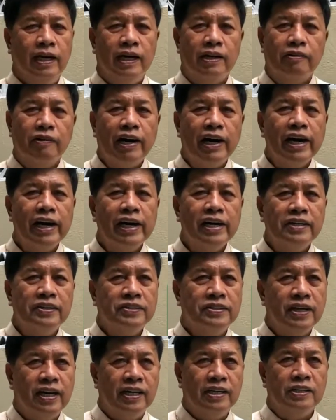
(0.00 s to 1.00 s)

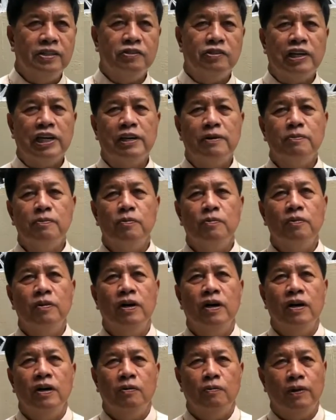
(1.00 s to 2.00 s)
Arise and dream
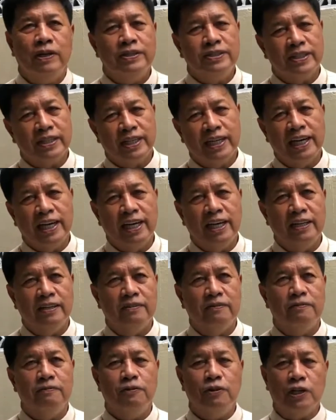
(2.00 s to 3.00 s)
once again
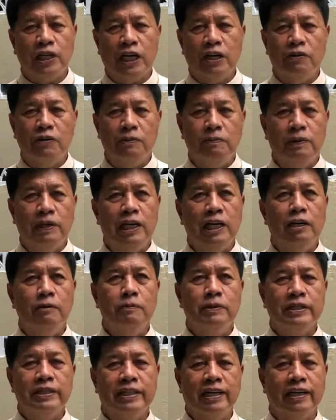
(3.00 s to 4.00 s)
for our
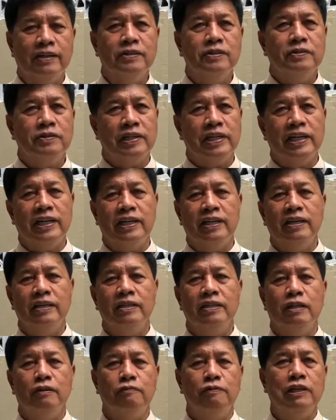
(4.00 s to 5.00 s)
beloved country,
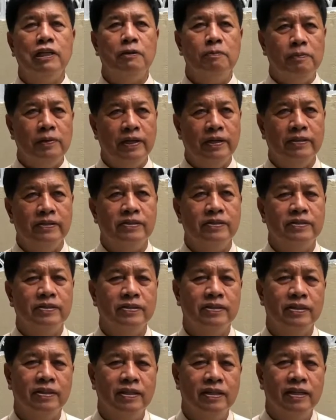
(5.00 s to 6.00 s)
the
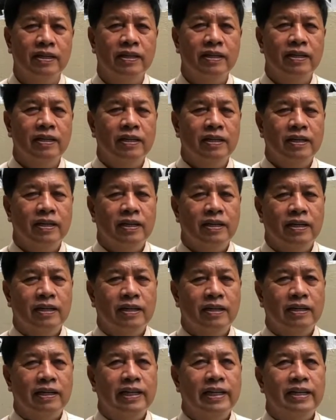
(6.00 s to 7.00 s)
Philippines.
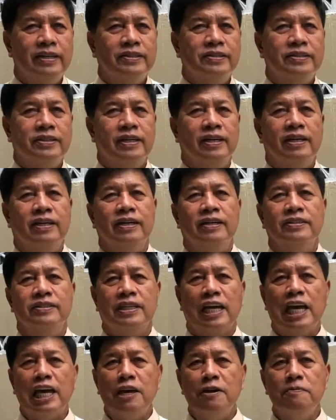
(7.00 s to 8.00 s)
Let us
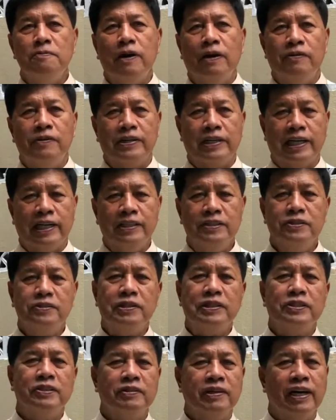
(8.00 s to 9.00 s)
save our
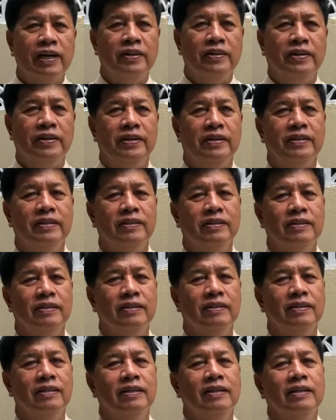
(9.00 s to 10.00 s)
country together.
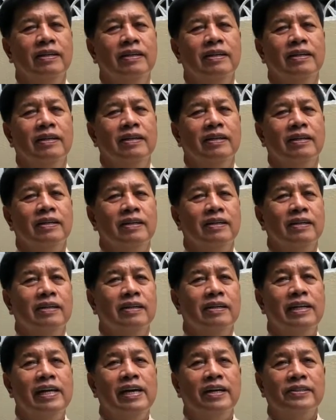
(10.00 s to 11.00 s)

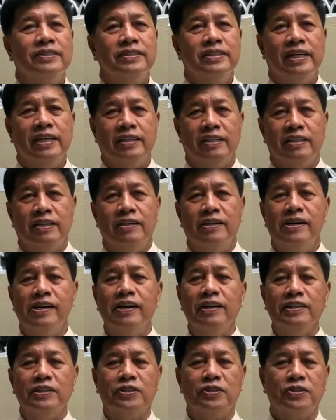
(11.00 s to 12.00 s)
Let us not
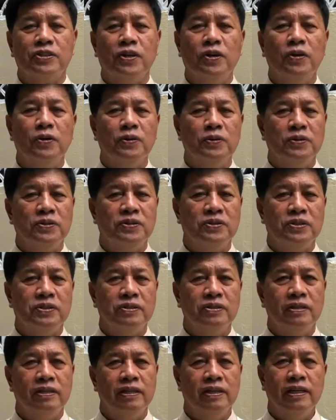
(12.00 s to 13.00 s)
hurl
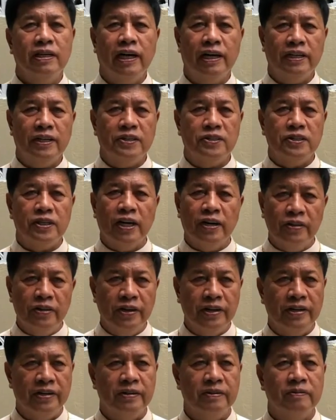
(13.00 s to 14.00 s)
stones at each
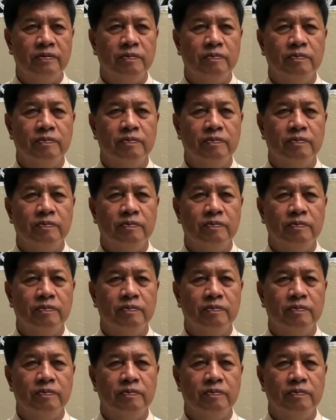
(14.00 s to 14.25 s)
other.